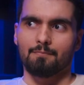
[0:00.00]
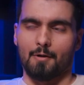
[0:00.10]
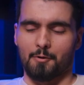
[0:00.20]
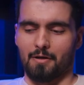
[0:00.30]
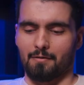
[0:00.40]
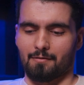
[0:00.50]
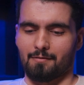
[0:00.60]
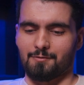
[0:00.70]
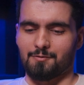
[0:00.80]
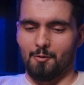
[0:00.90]
Okay.
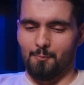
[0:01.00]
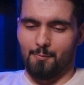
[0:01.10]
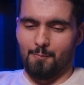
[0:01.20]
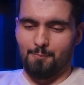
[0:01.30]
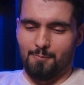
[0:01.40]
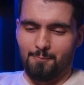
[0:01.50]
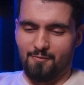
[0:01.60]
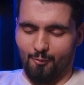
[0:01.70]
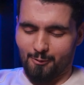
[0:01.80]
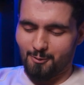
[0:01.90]
So
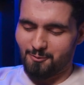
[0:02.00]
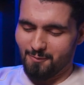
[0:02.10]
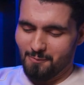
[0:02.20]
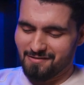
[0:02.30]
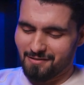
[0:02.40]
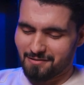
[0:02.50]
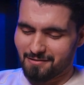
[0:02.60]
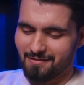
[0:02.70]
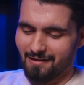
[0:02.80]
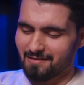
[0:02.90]
before we go to the
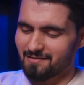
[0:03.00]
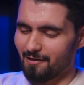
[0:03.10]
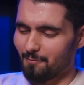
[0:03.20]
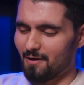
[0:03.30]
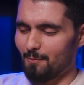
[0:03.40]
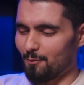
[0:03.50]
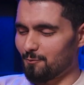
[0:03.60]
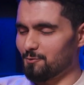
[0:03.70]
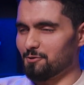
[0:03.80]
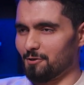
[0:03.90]
business, tell us a little bit about
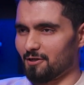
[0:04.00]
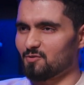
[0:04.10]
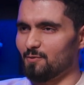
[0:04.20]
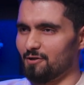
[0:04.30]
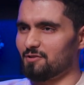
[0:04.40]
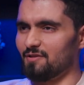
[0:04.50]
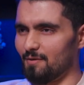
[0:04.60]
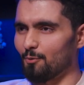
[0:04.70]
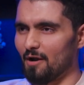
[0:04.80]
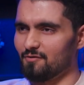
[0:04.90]
your experience in
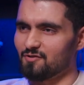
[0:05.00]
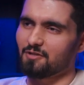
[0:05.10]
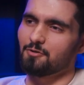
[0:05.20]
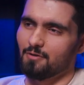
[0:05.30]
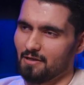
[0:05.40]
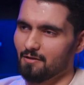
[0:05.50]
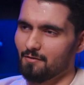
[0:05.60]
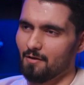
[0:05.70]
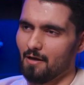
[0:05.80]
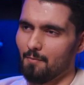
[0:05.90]
the private sector and
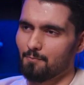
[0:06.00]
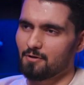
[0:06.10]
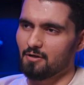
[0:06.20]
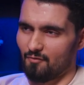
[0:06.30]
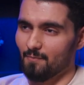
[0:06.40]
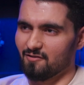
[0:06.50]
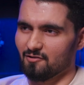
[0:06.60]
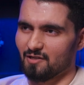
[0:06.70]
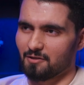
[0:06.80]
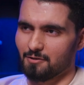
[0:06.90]
in the
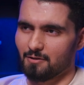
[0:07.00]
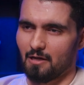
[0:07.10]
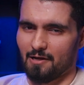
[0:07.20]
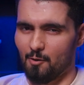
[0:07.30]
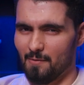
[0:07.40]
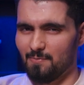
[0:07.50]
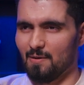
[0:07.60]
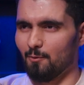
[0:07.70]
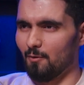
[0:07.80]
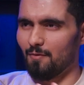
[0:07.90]
governmental sector. I know many
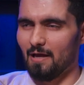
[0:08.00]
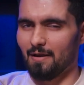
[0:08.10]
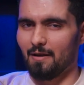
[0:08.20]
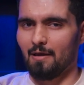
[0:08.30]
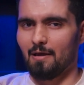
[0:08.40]
people that,